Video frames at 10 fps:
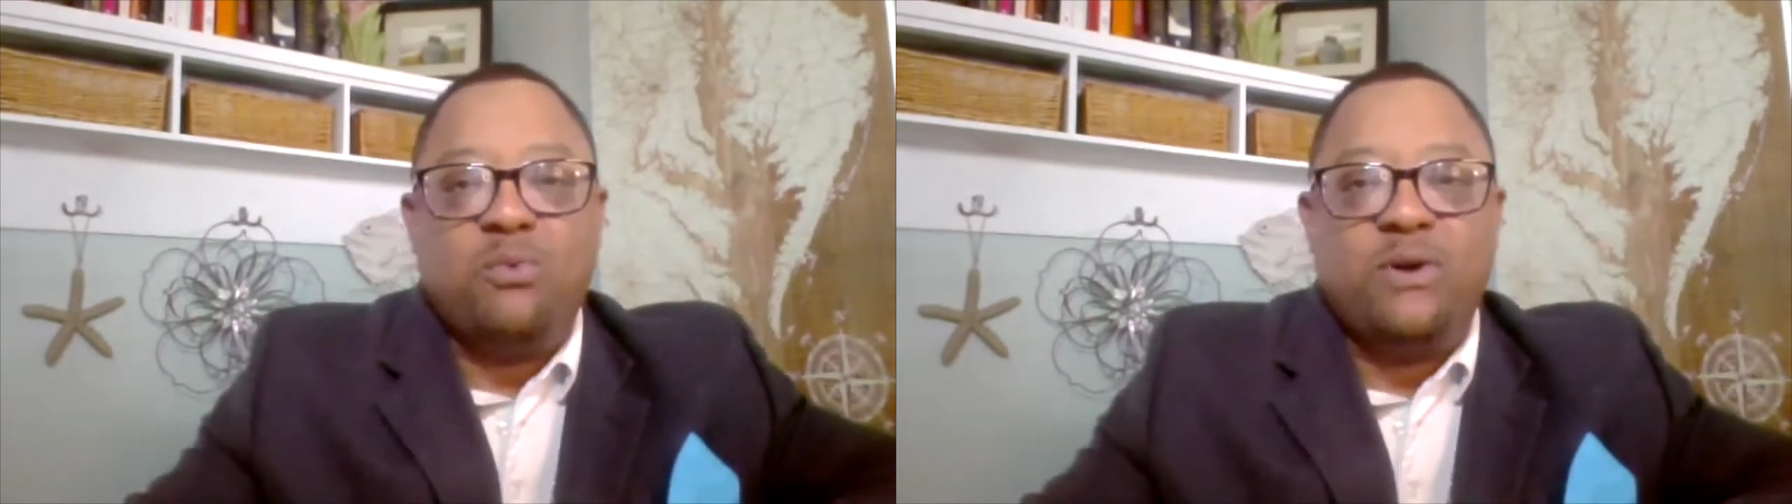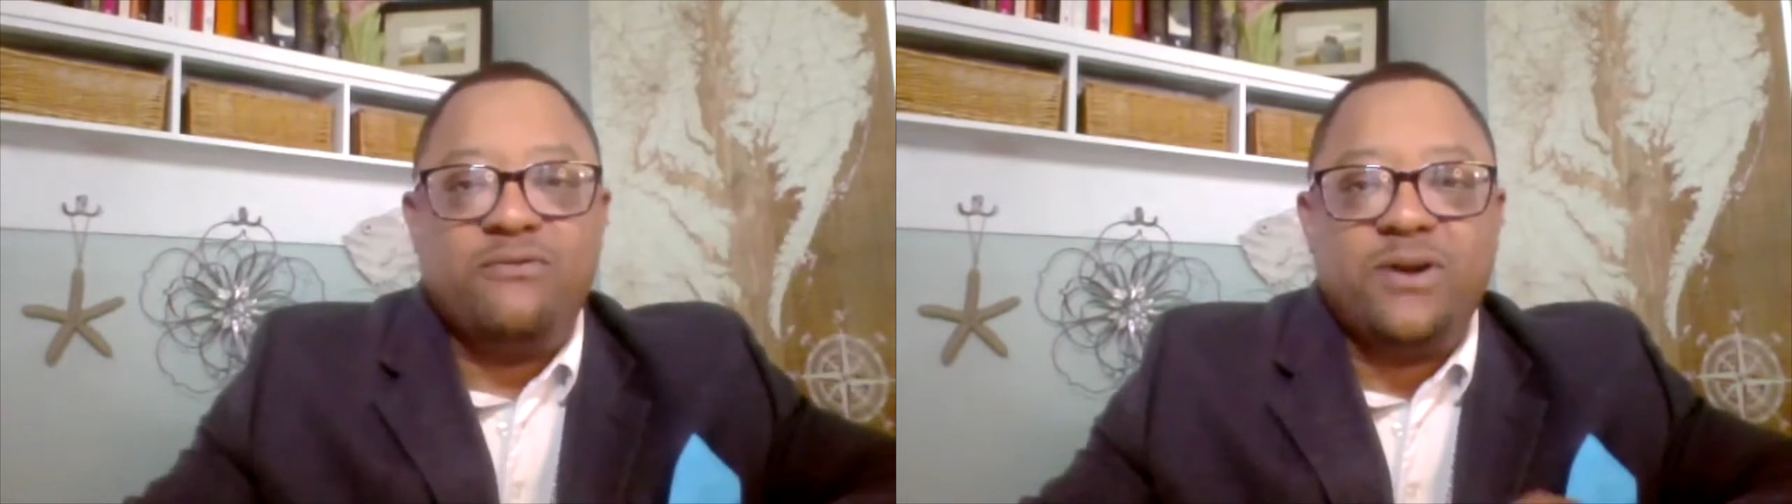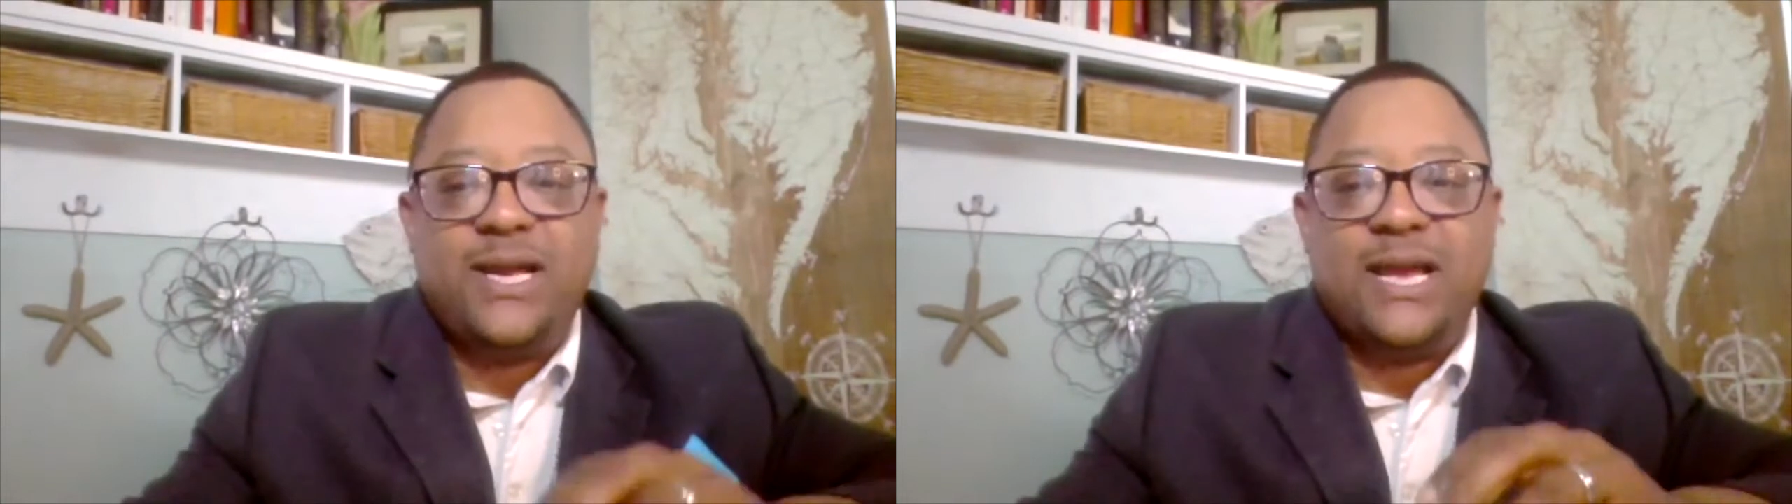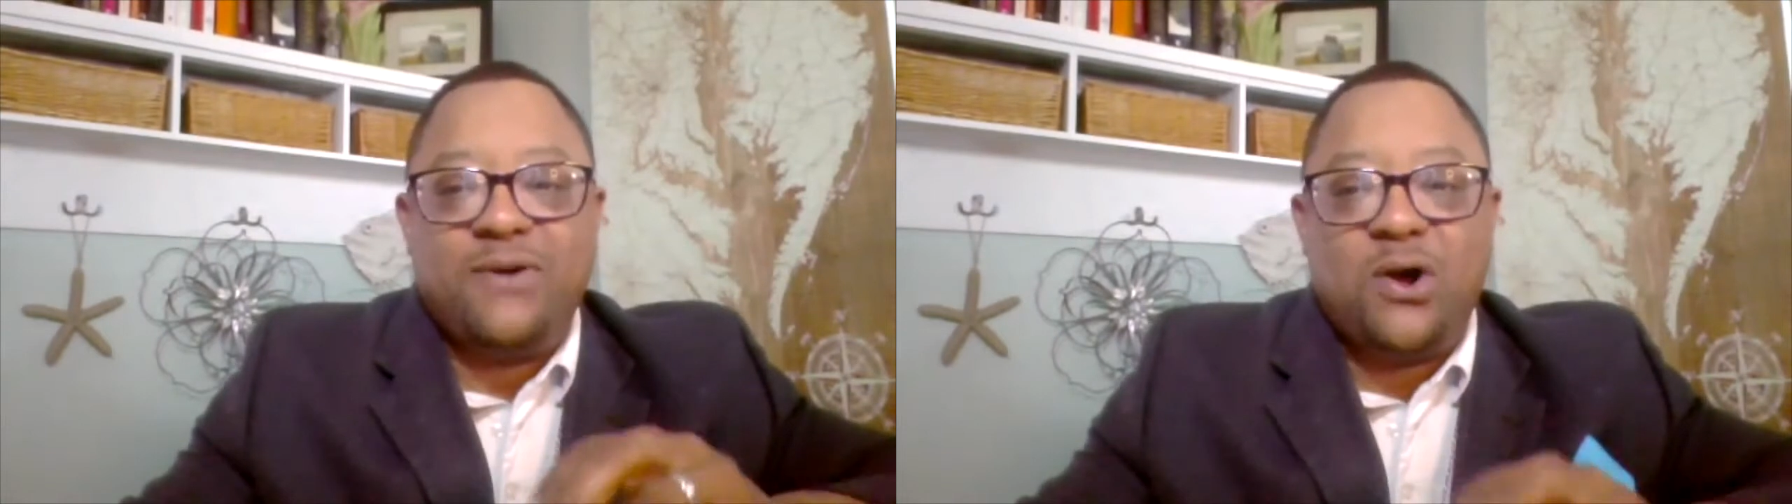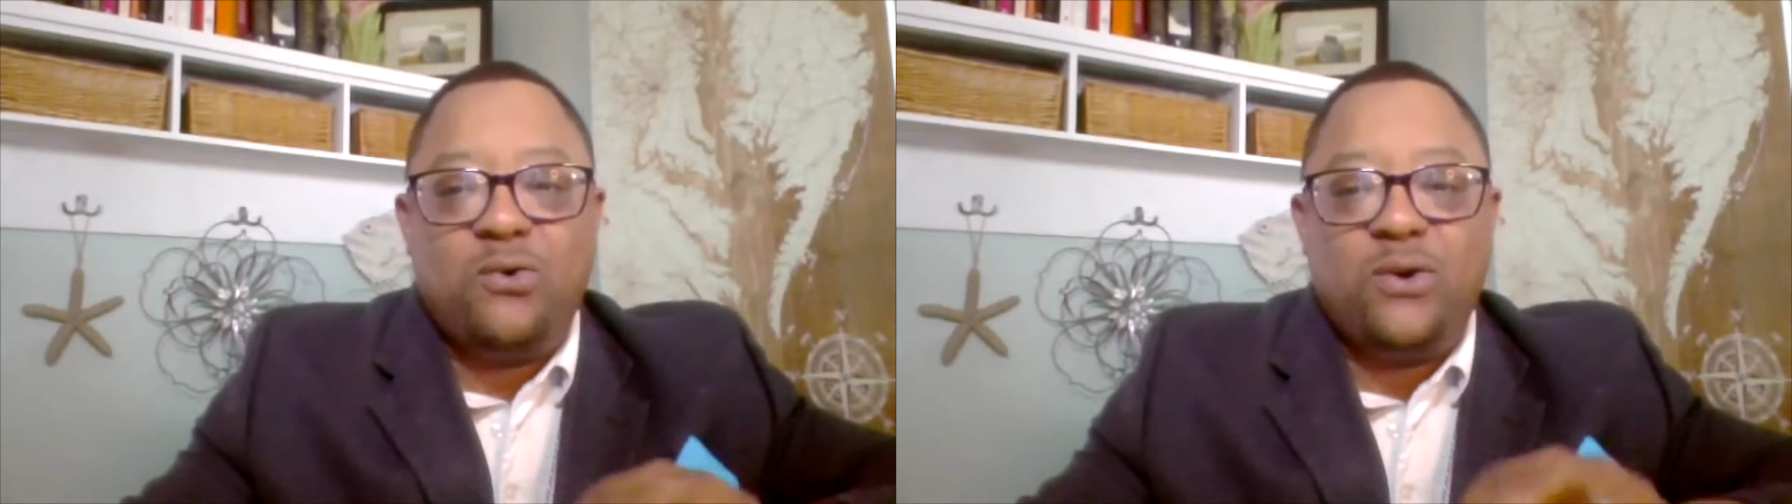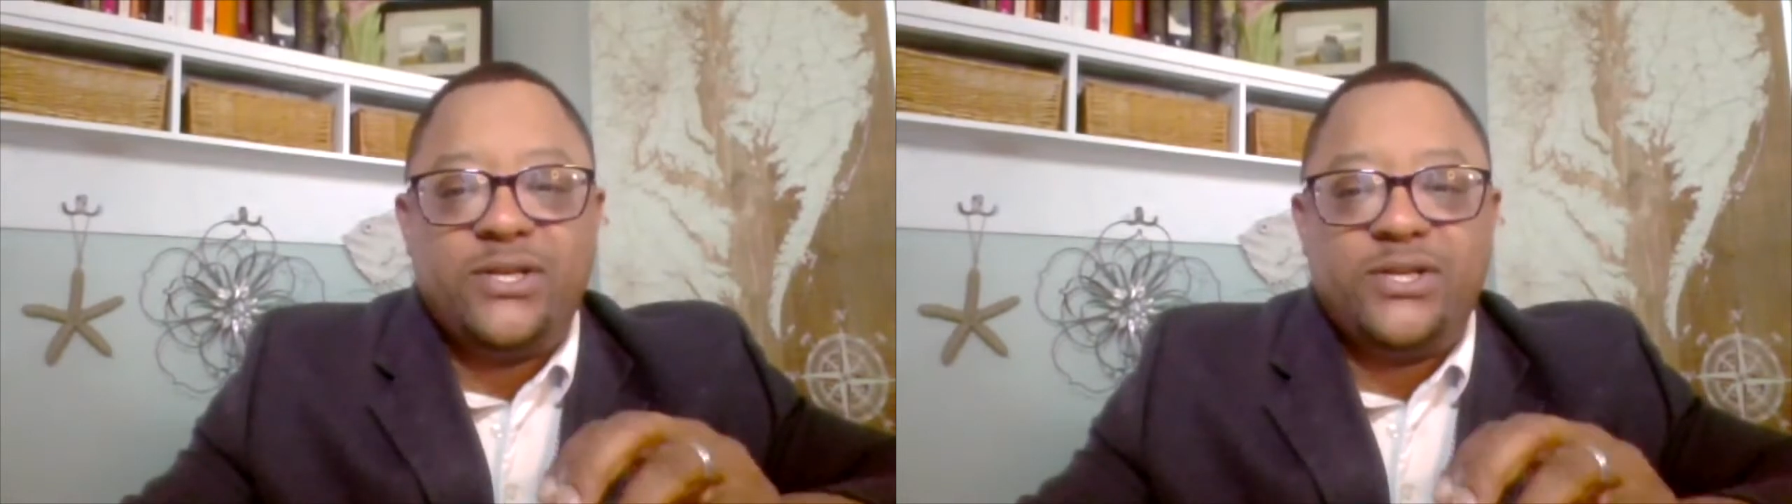We really have only